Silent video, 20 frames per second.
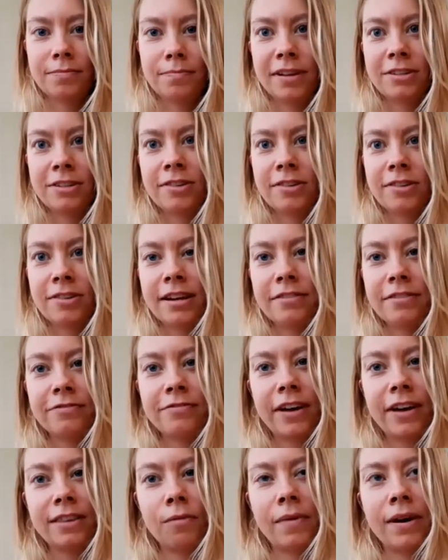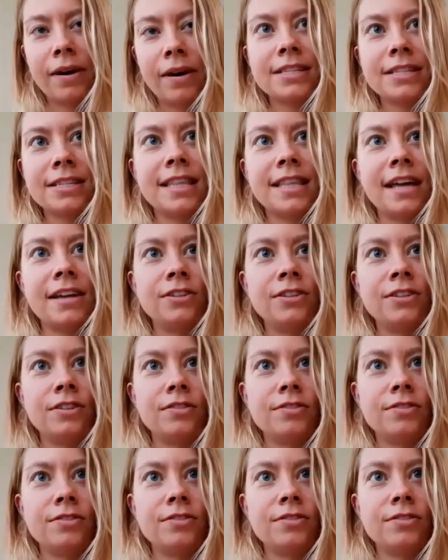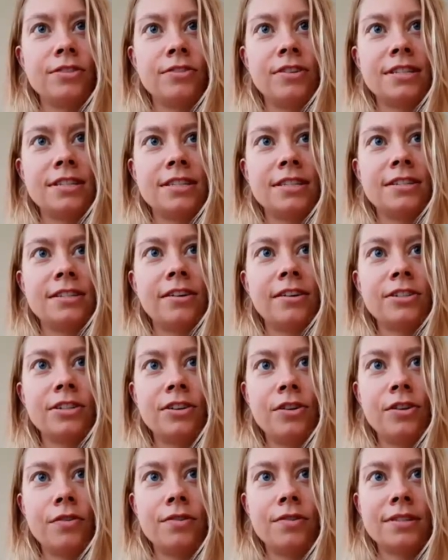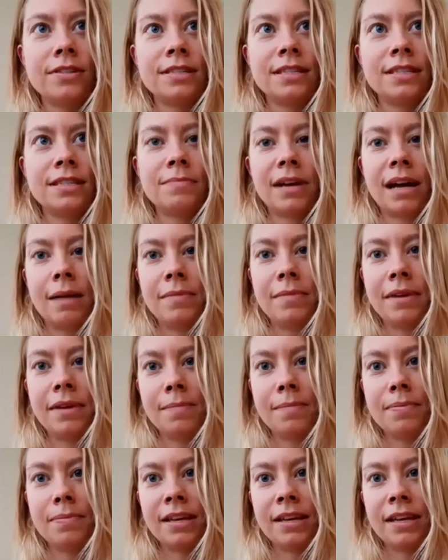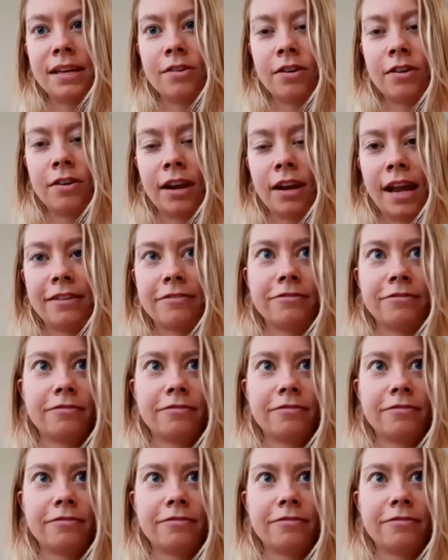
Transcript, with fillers: but try to find the ones that do so you can start to notice them coming up in your life.